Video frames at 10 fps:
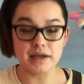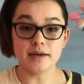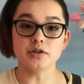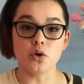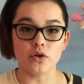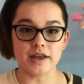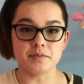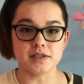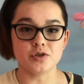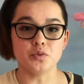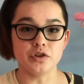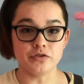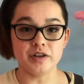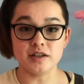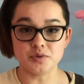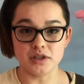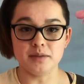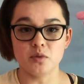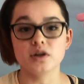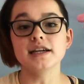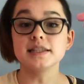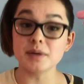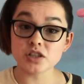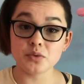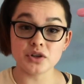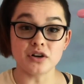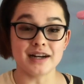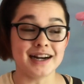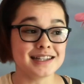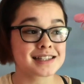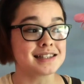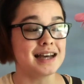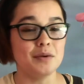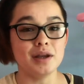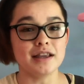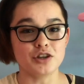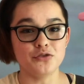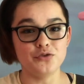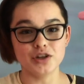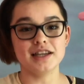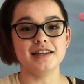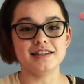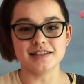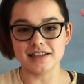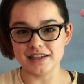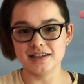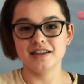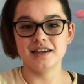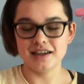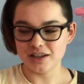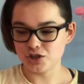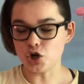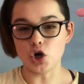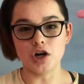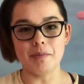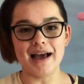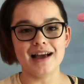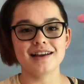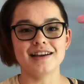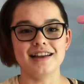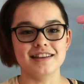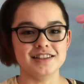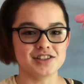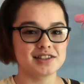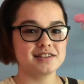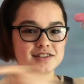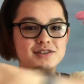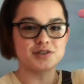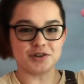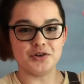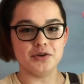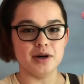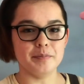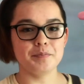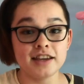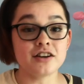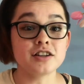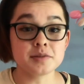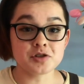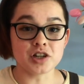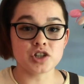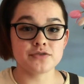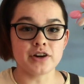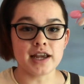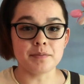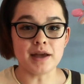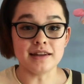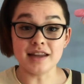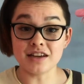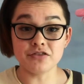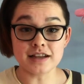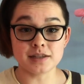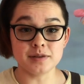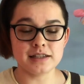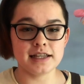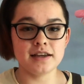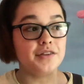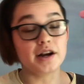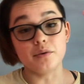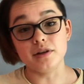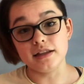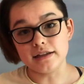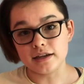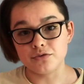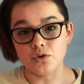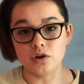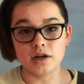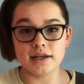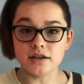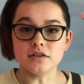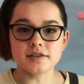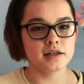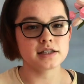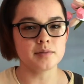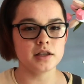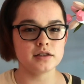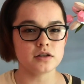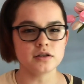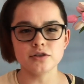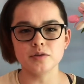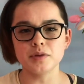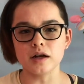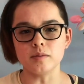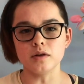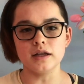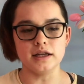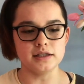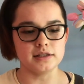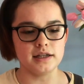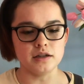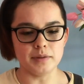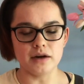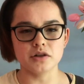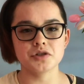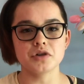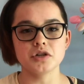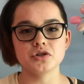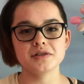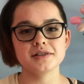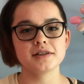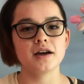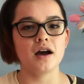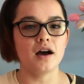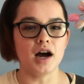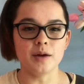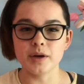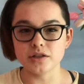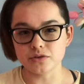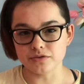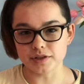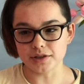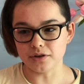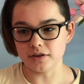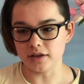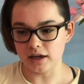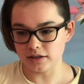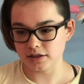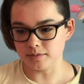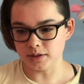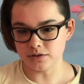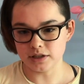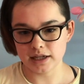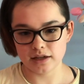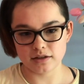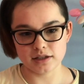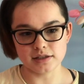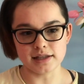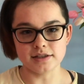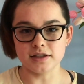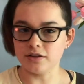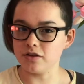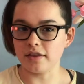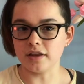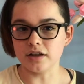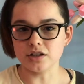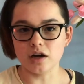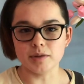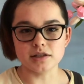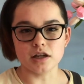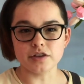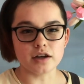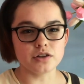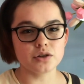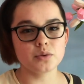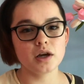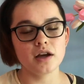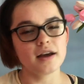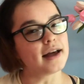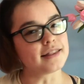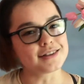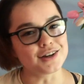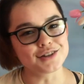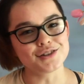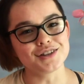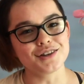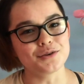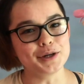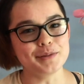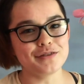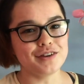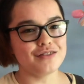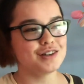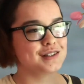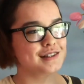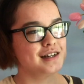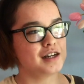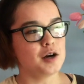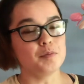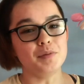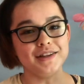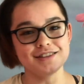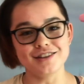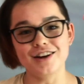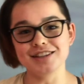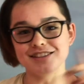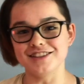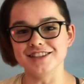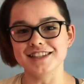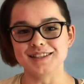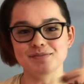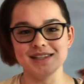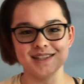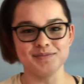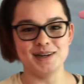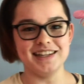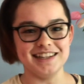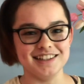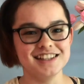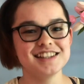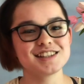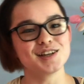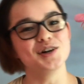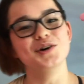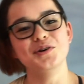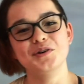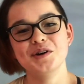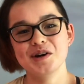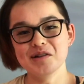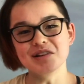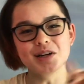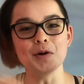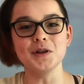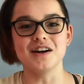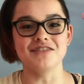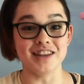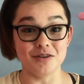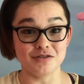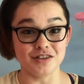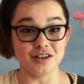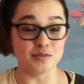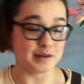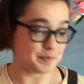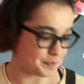able to hold that position with your feet is really important, especially when you're on ice because that way your foot can easily turn back and then just screw you up. Here are some stretches for hip and leg flexibility that I really like for eagles. Some of these are also applicable as Ina Bauer stretches. I might do a video on that some other day because that's another thing that I taught myself how to do, and that's also another one of my favorites, but it's not as good as my spread eagle, so we're gonna hold off on that one for a little bit.